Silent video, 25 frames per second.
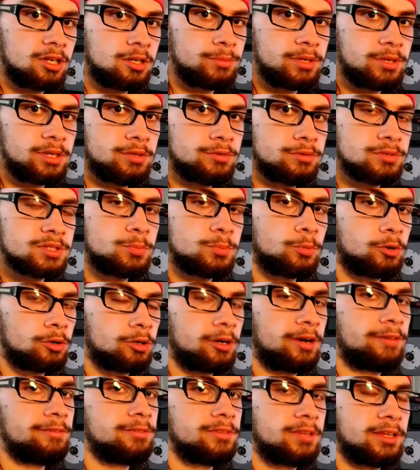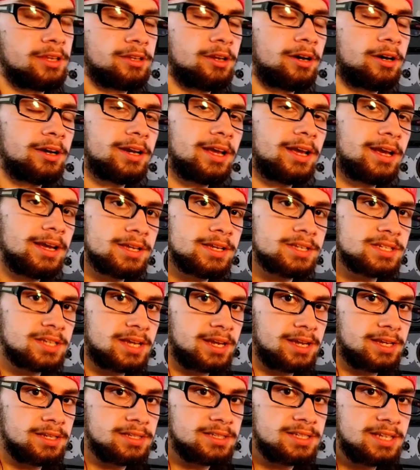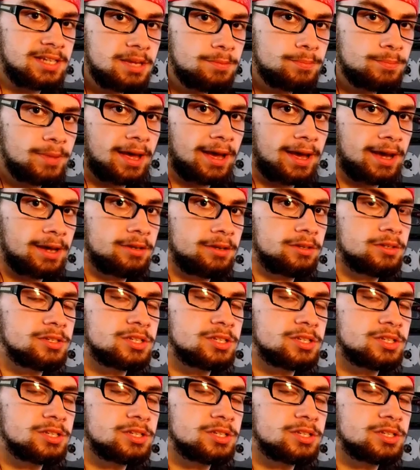be used more often than not as a D-pad,